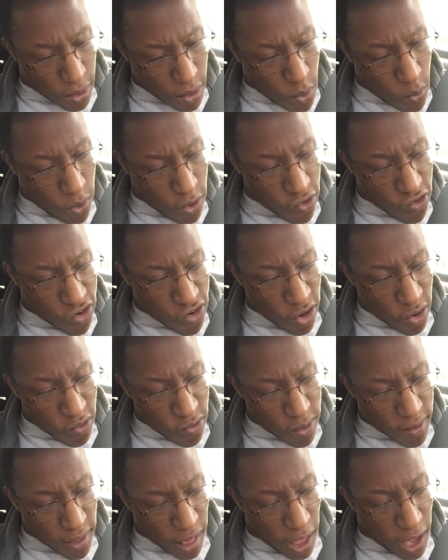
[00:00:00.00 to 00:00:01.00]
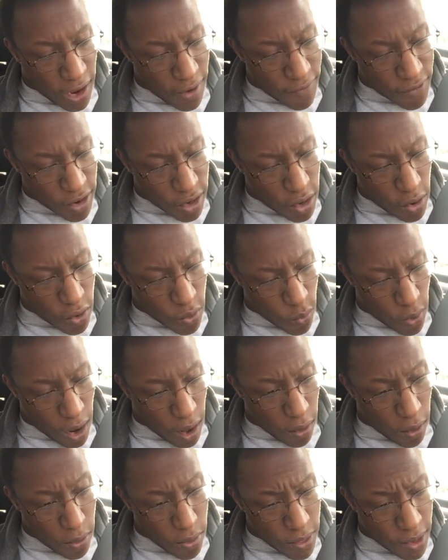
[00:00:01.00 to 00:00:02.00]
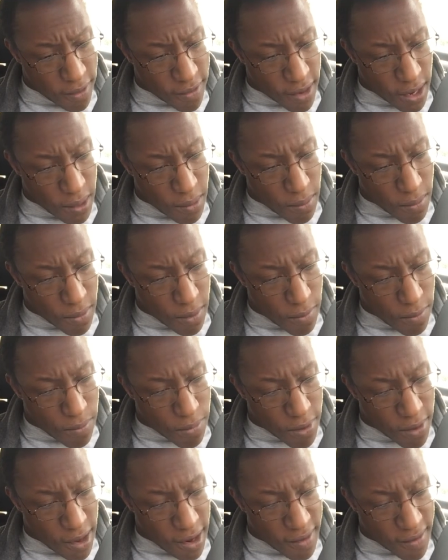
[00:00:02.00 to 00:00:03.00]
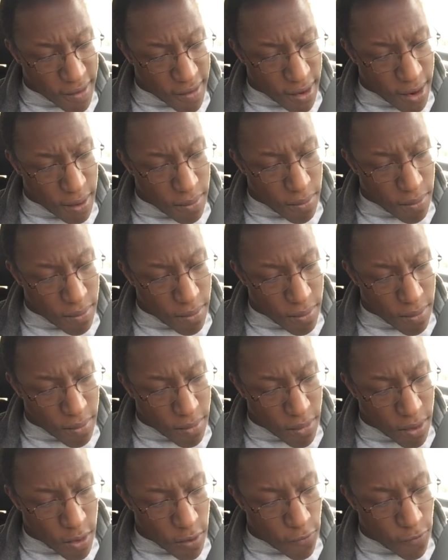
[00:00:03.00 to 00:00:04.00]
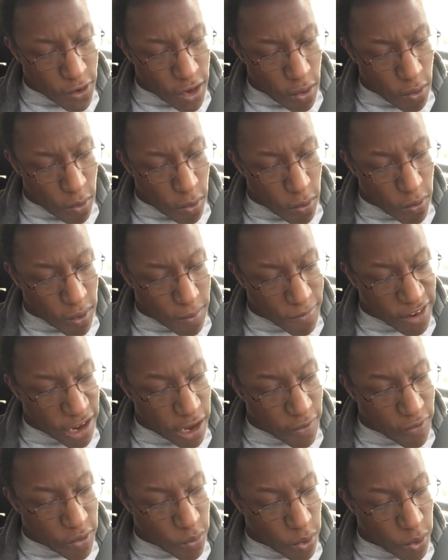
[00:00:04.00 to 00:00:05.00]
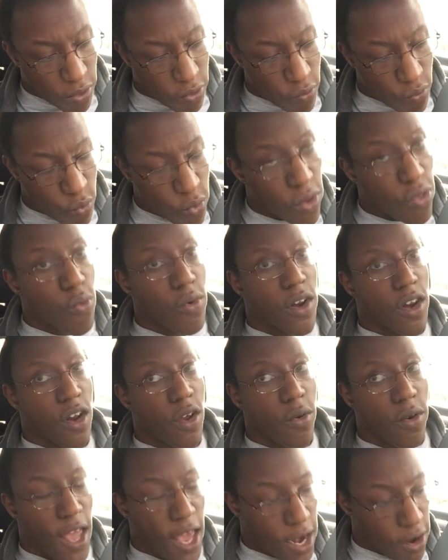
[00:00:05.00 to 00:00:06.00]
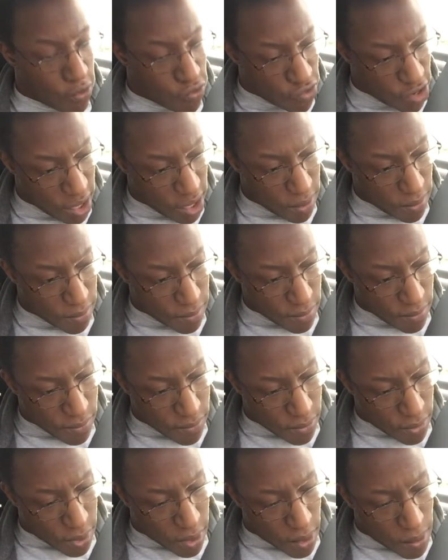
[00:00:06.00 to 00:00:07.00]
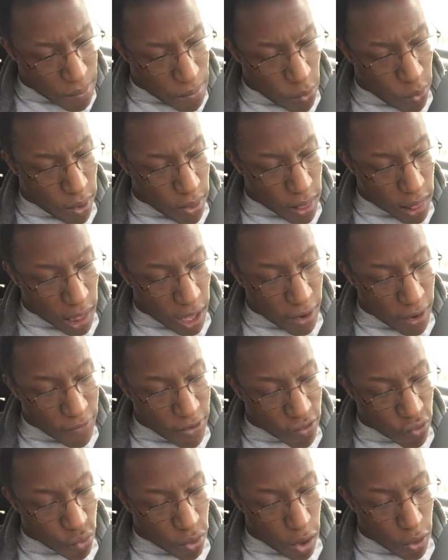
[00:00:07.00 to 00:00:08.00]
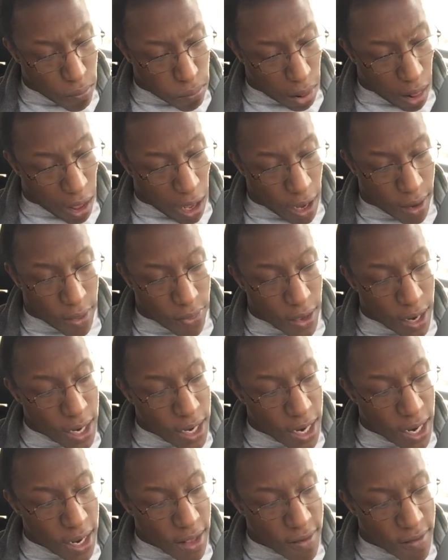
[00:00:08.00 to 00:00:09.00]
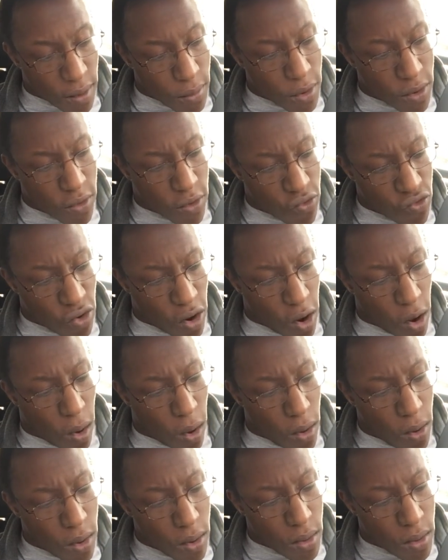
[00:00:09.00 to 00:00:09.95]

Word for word: When children's lives are going well, they seem to, they seem to fuel themselves with, with renewed energy. But when life hits a roadblock, they need someone to draw